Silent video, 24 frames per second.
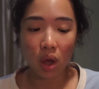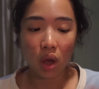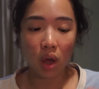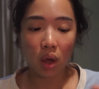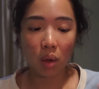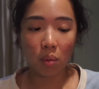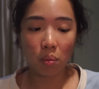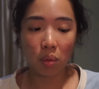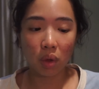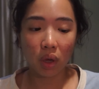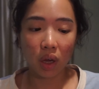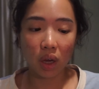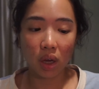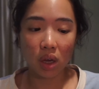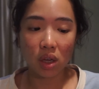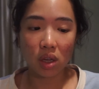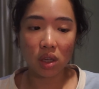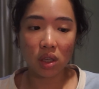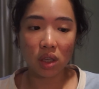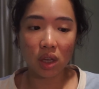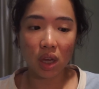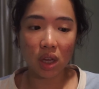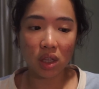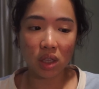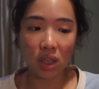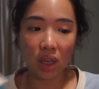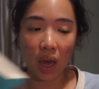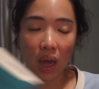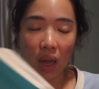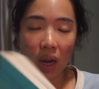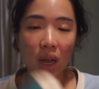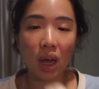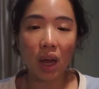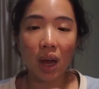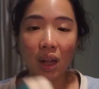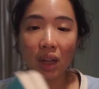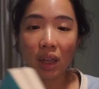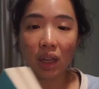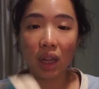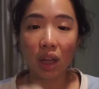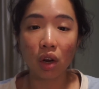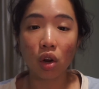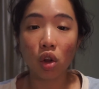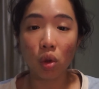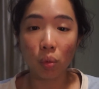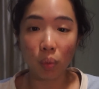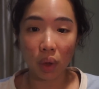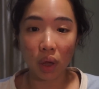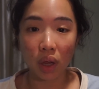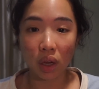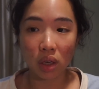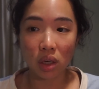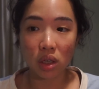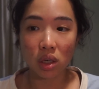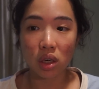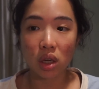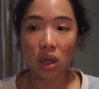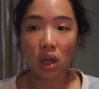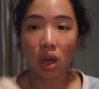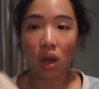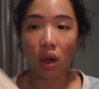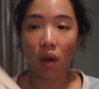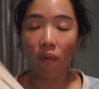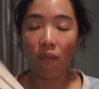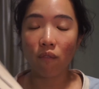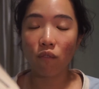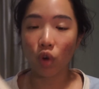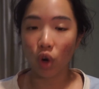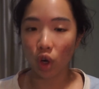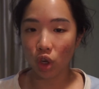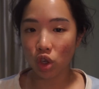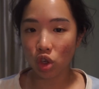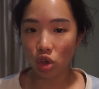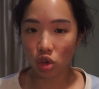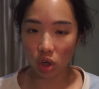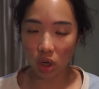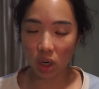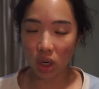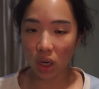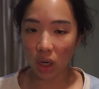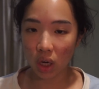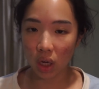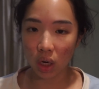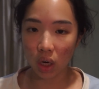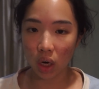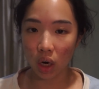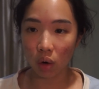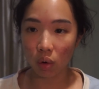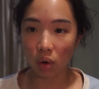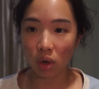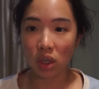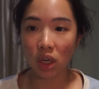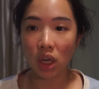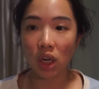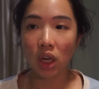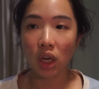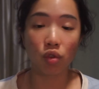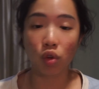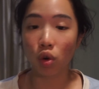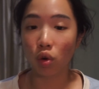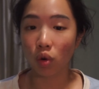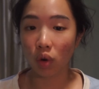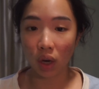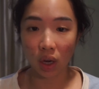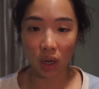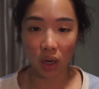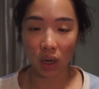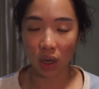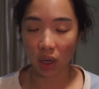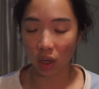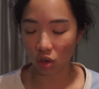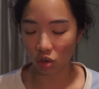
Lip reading: because it's getting a little bit frustrating and irritating and infuriating in